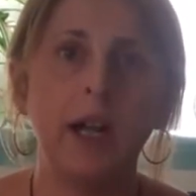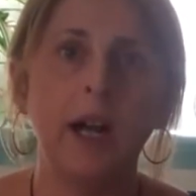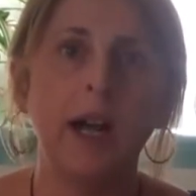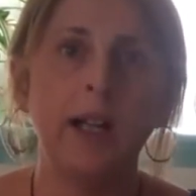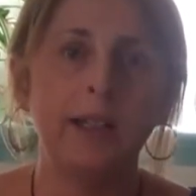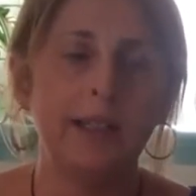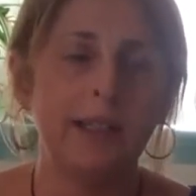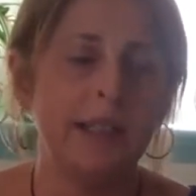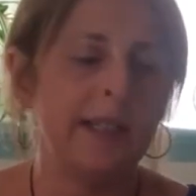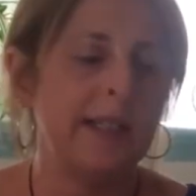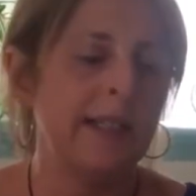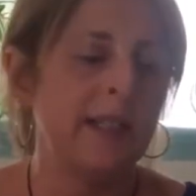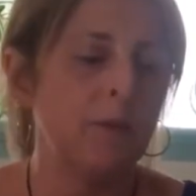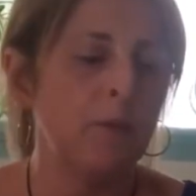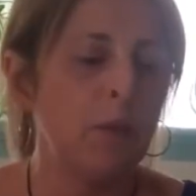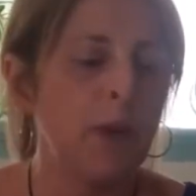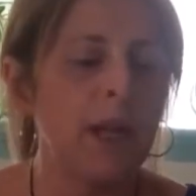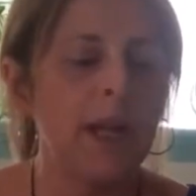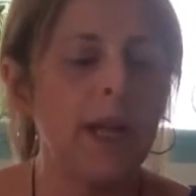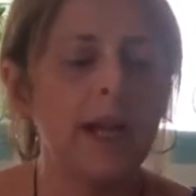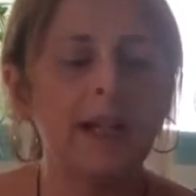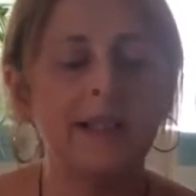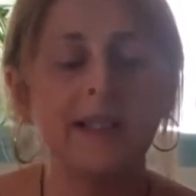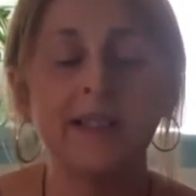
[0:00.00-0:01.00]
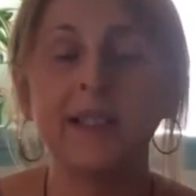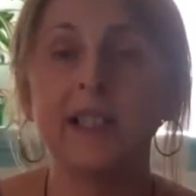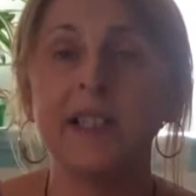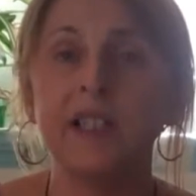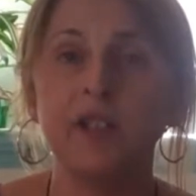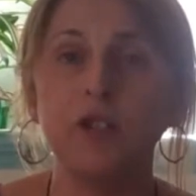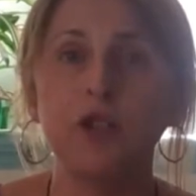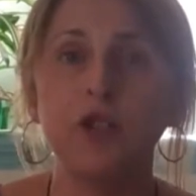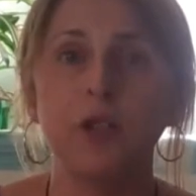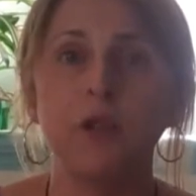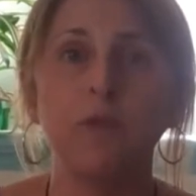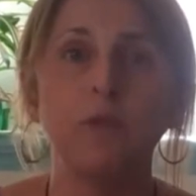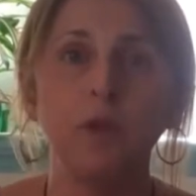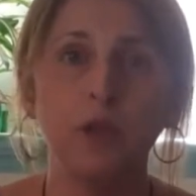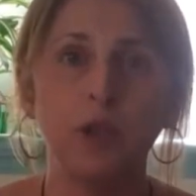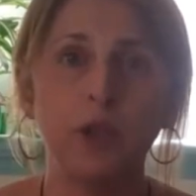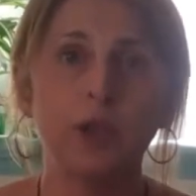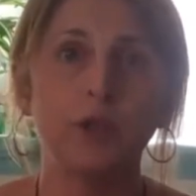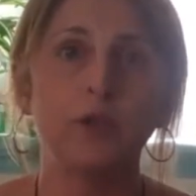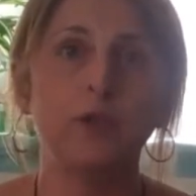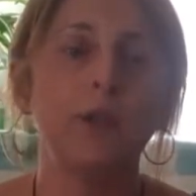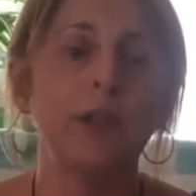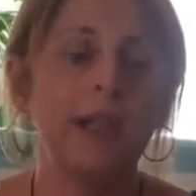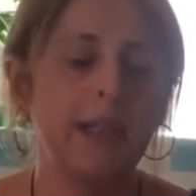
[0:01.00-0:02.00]
unless we as teachers
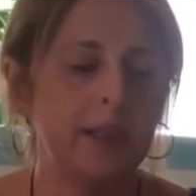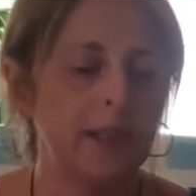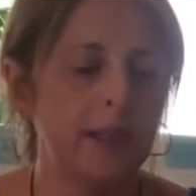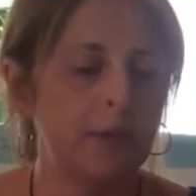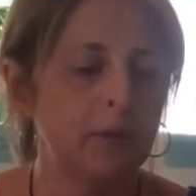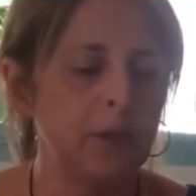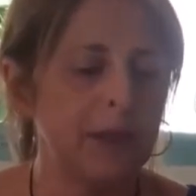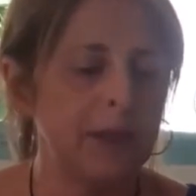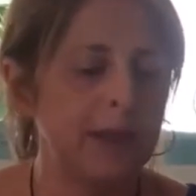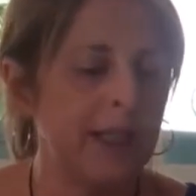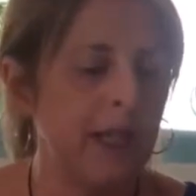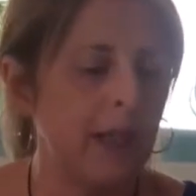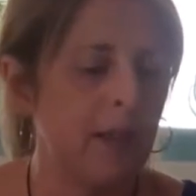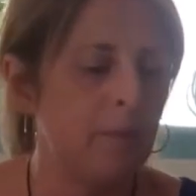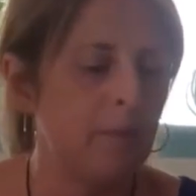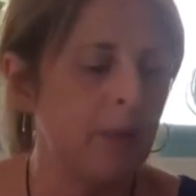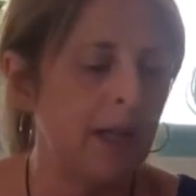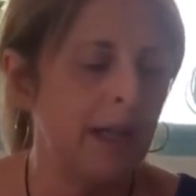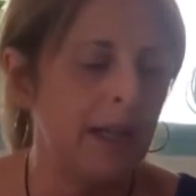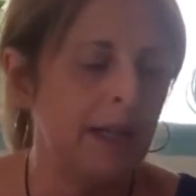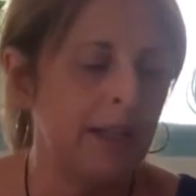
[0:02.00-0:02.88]
work together with them